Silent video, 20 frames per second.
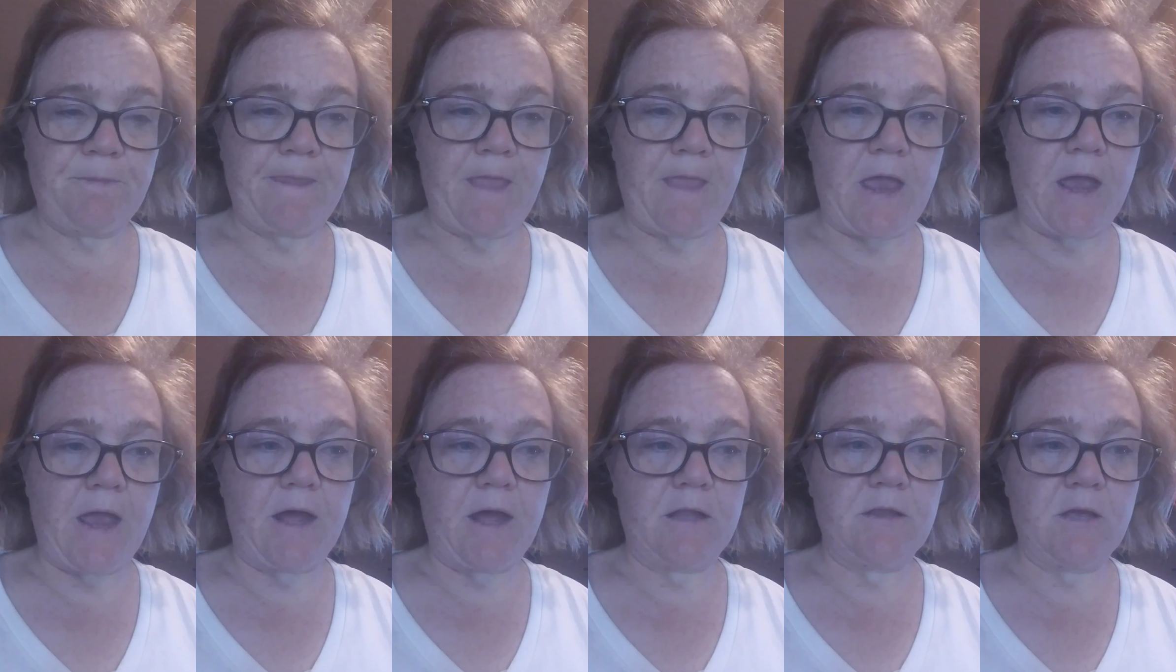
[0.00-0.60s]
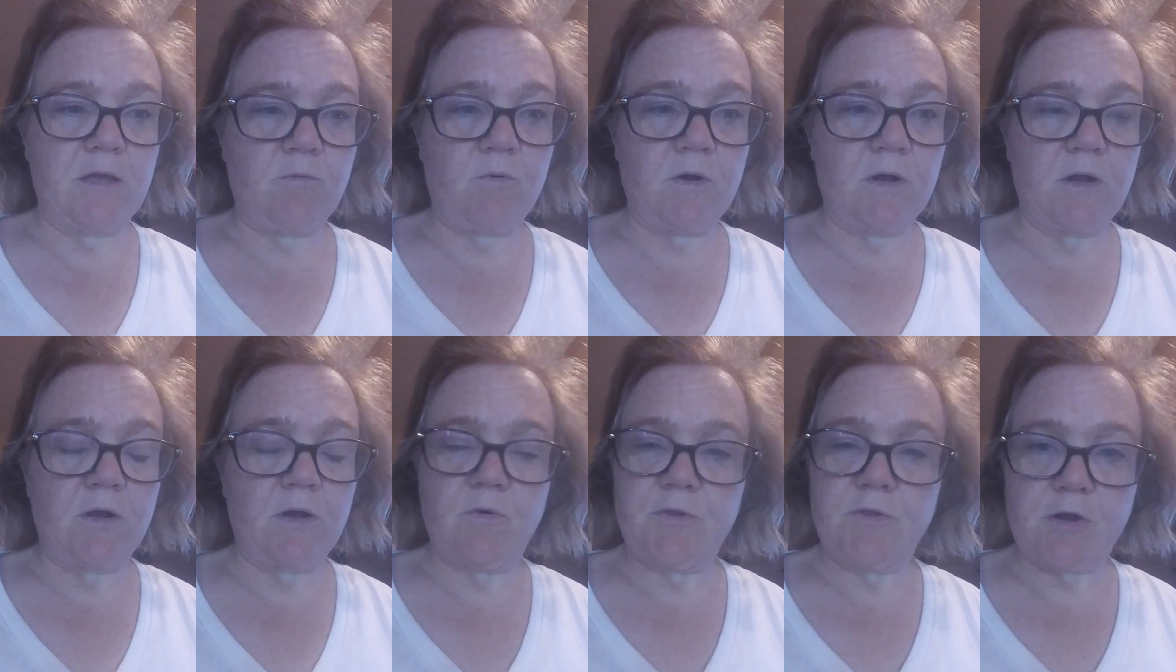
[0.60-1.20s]
and they want to
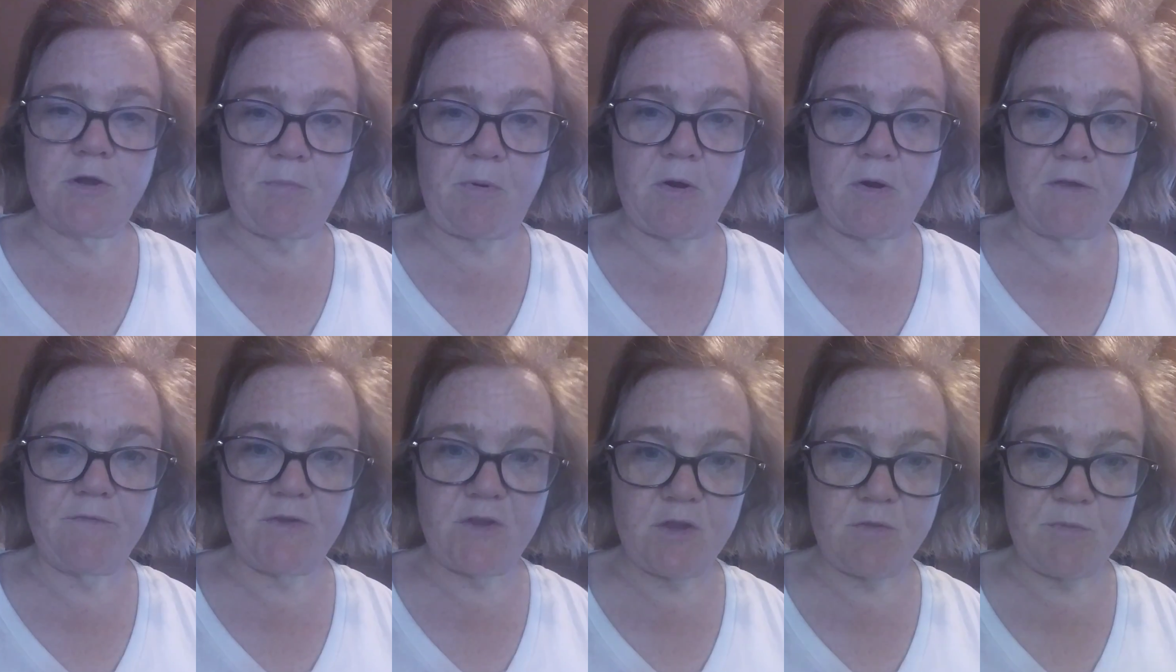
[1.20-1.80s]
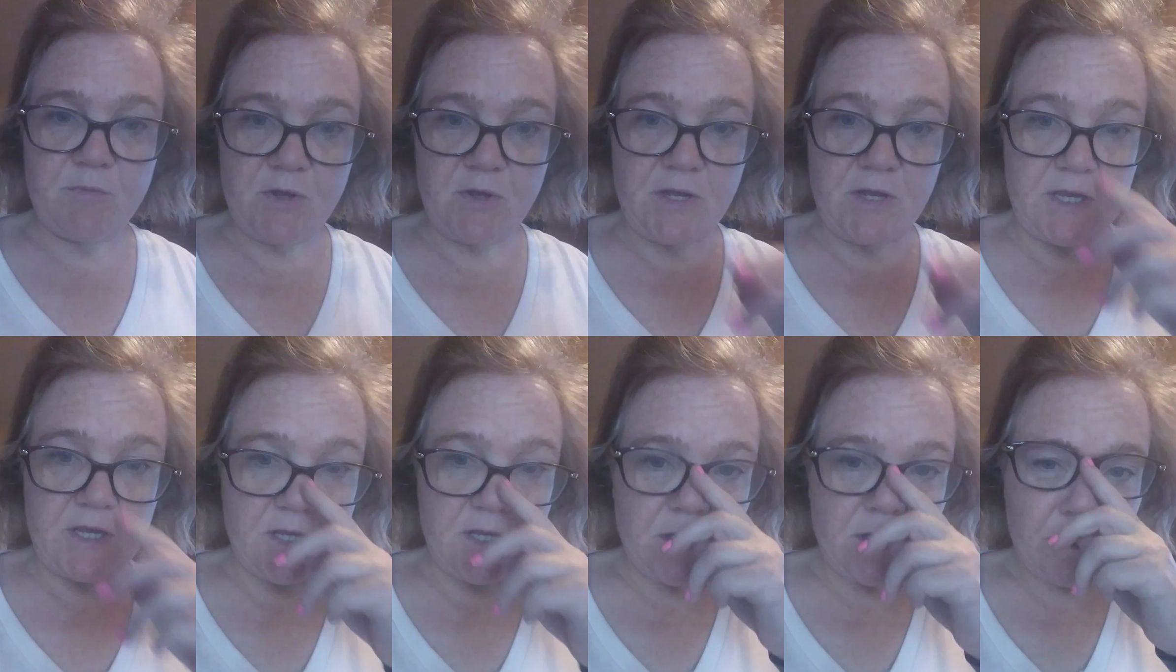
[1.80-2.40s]
know they're a part of the
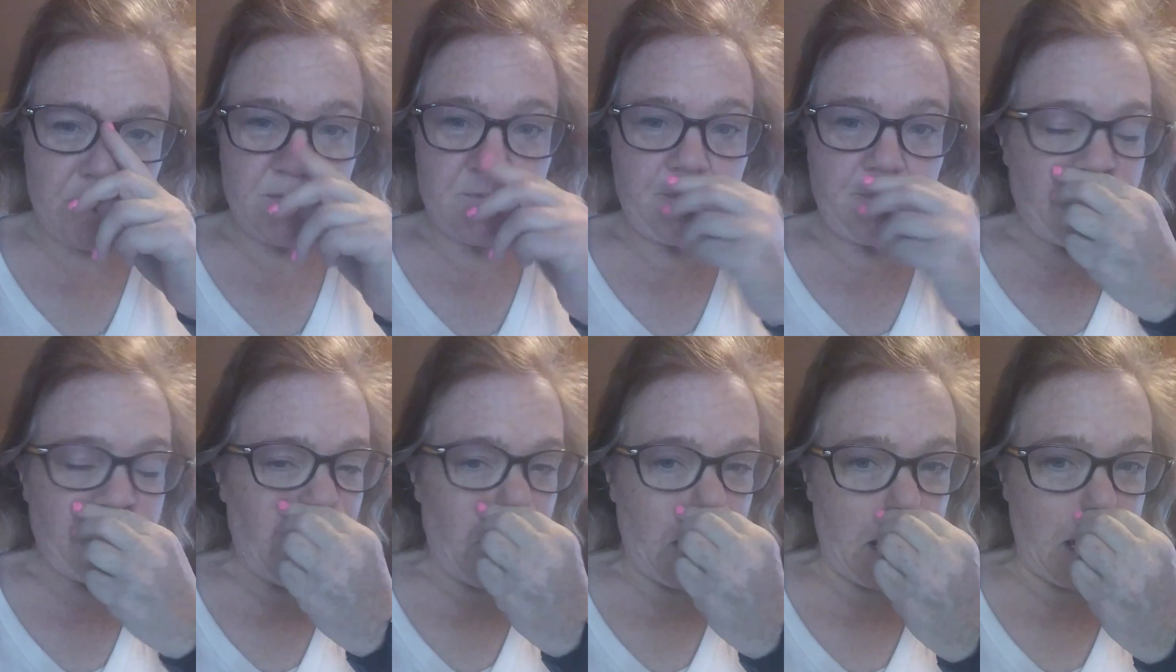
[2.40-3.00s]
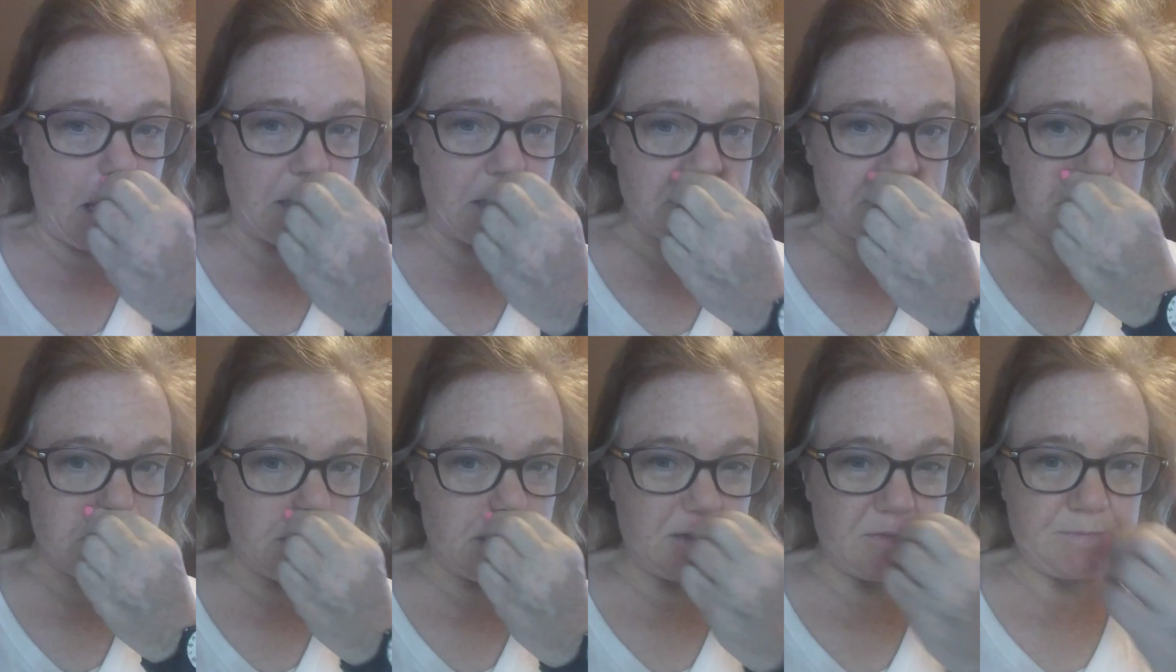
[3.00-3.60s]
community, and
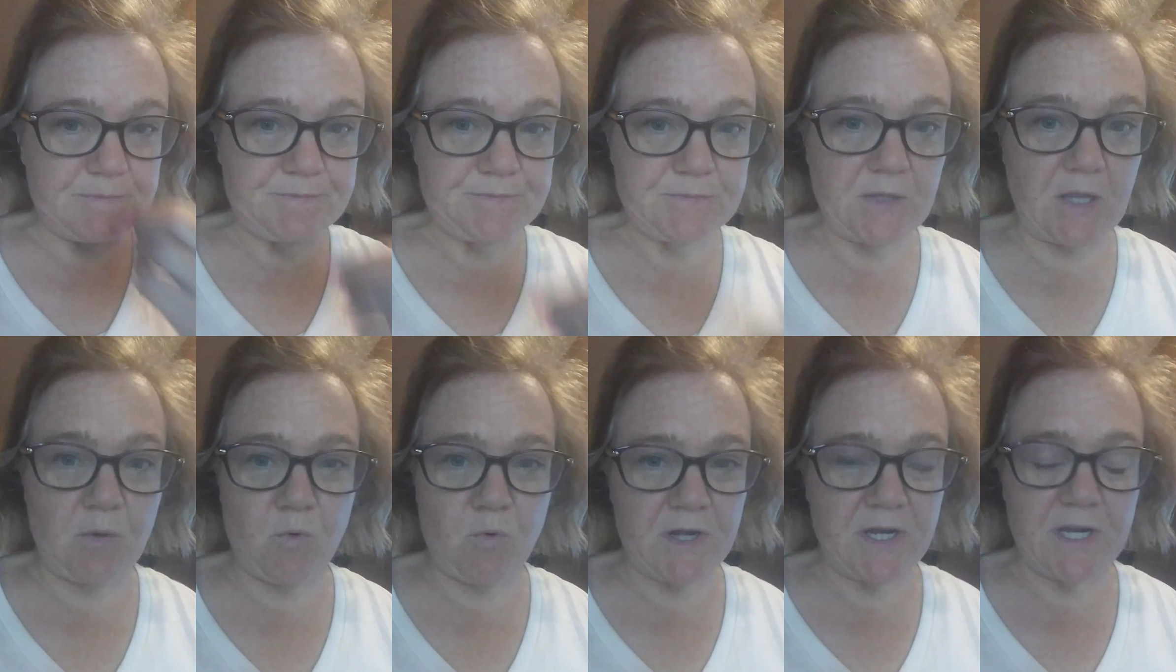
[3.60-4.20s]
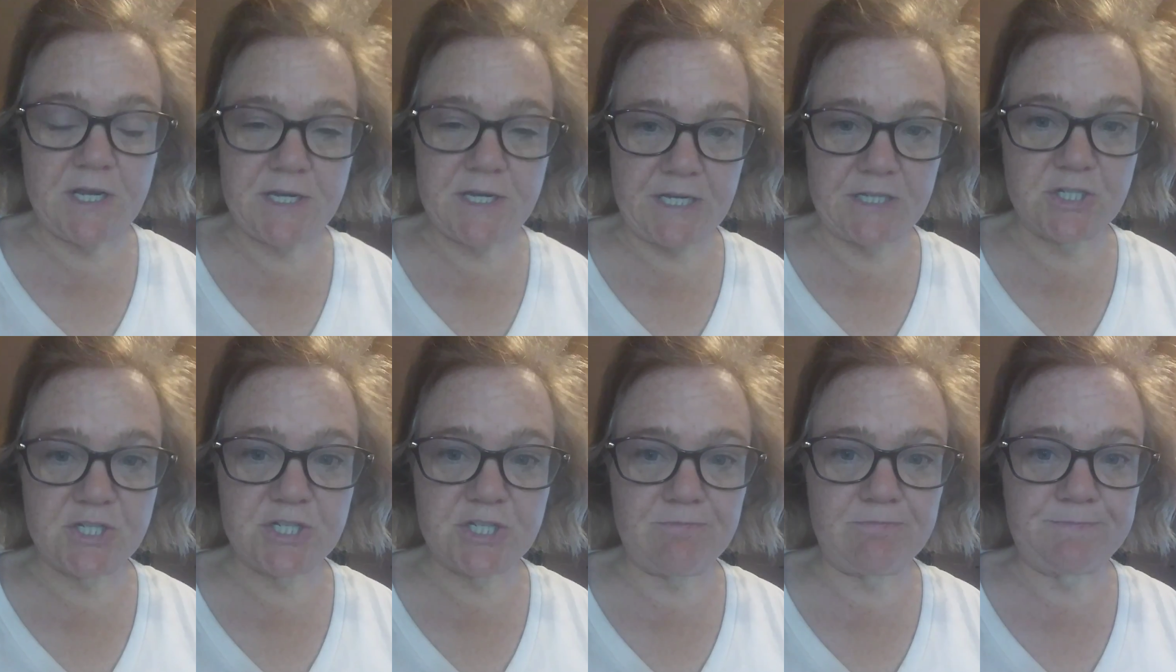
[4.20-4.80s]
they want
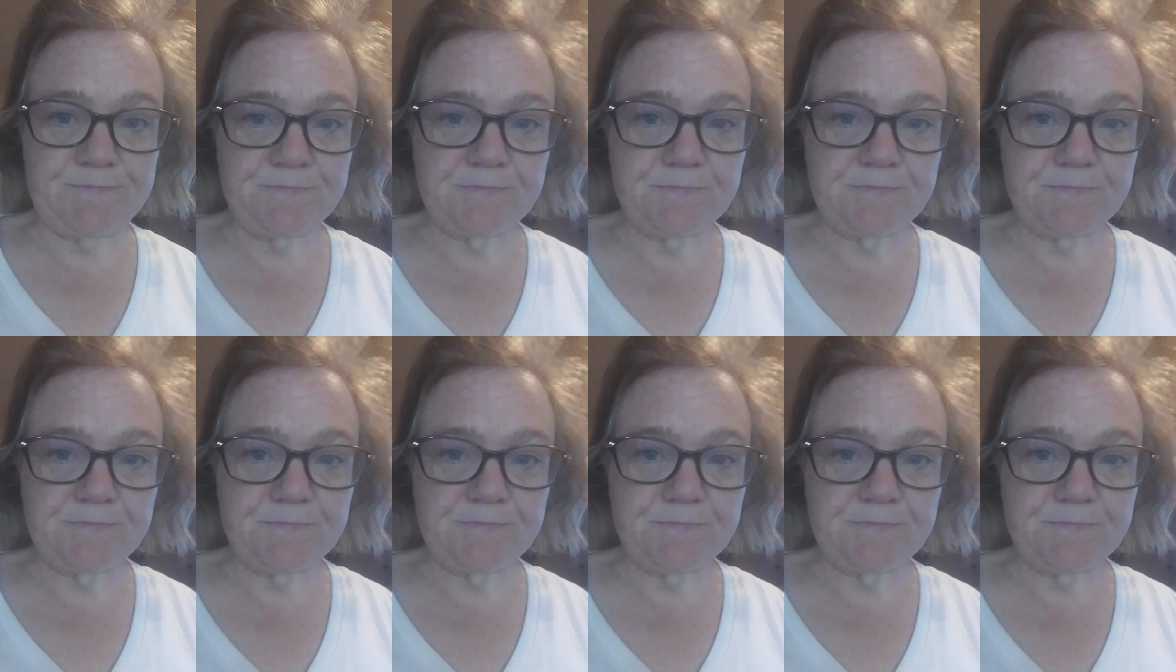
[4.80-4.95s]
connection.